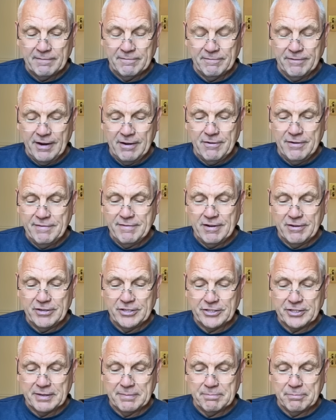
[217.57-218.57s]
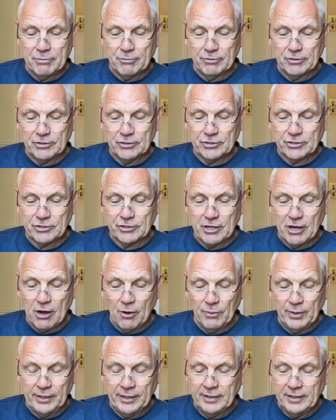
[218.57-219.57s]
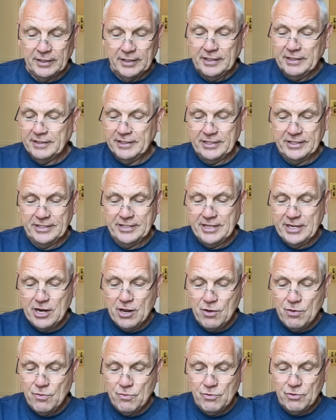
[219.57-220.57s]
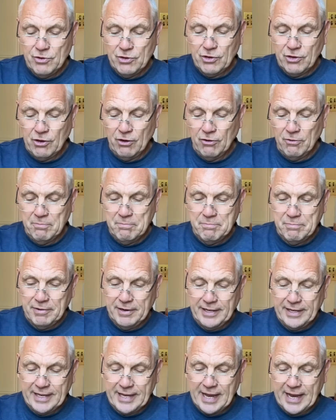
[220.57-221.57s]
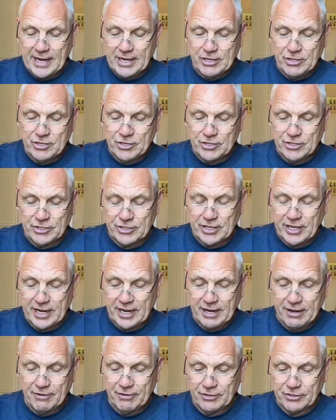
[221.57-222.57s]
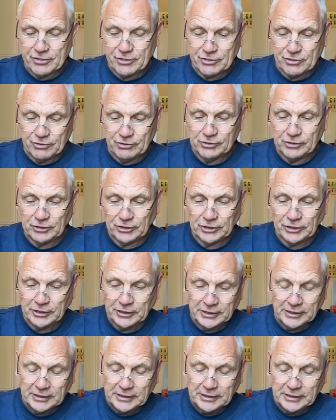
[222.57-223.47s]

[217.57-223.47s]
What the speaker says: Very, very simple to start with. There's no complications here as such.